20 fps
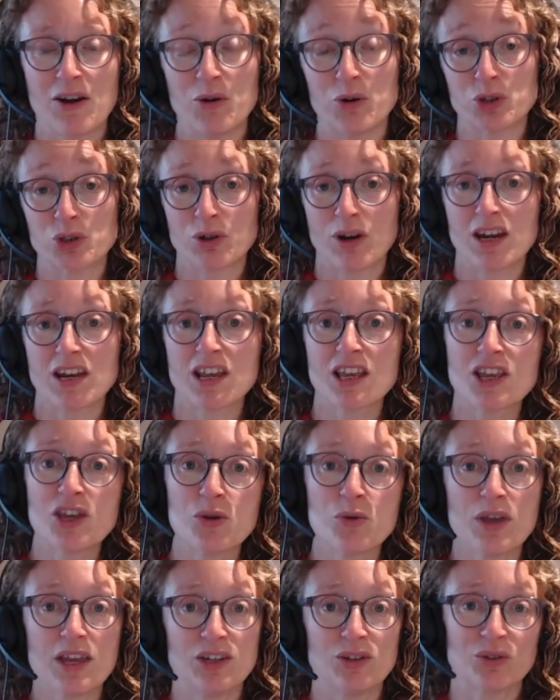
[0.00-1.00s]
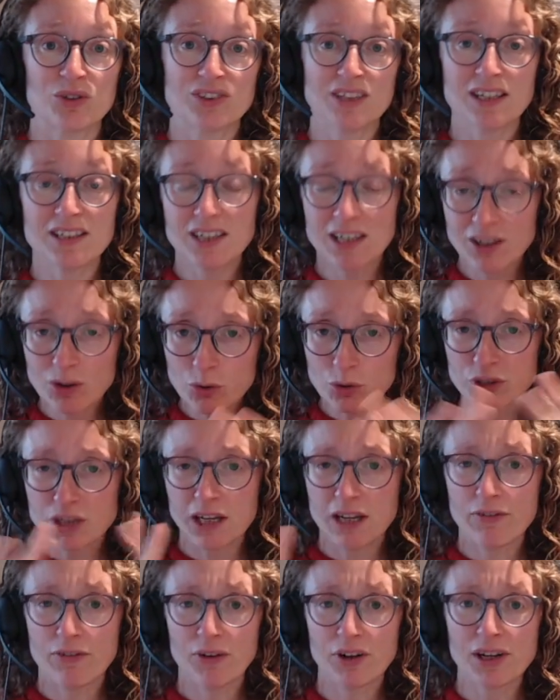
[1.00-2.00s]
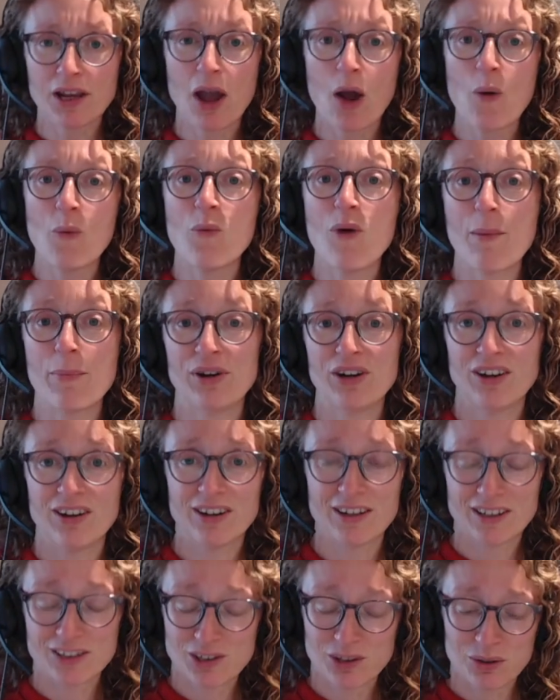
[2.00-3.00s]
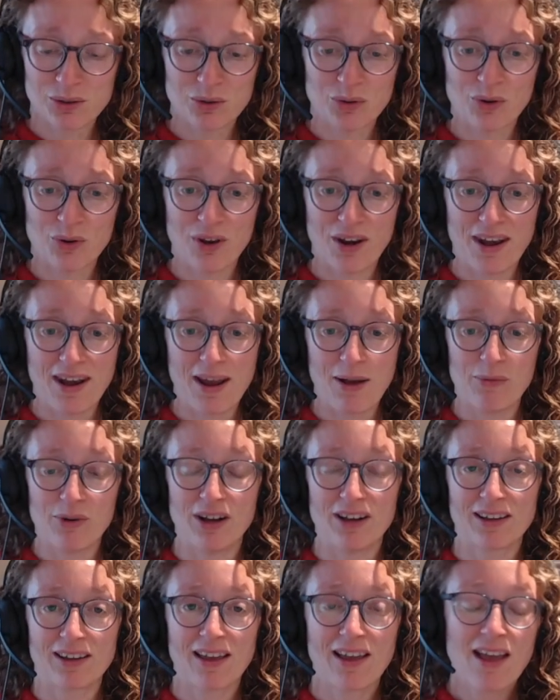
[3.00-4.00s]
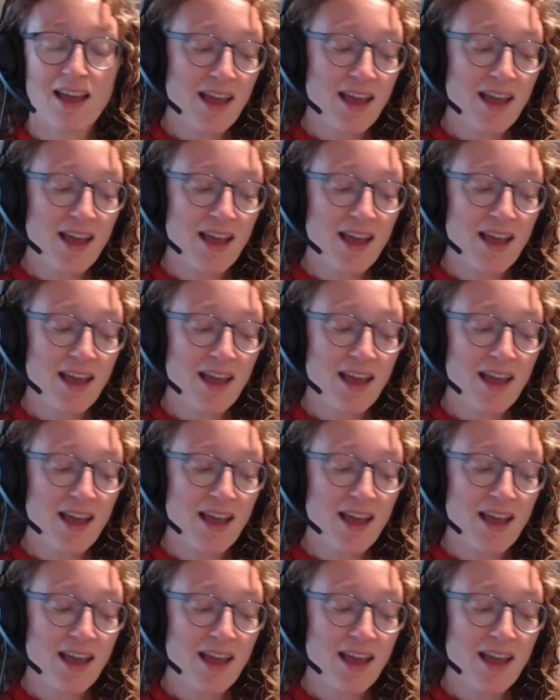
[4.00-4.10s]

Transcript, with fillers: or training you in your setting or delivering a webinar to your network.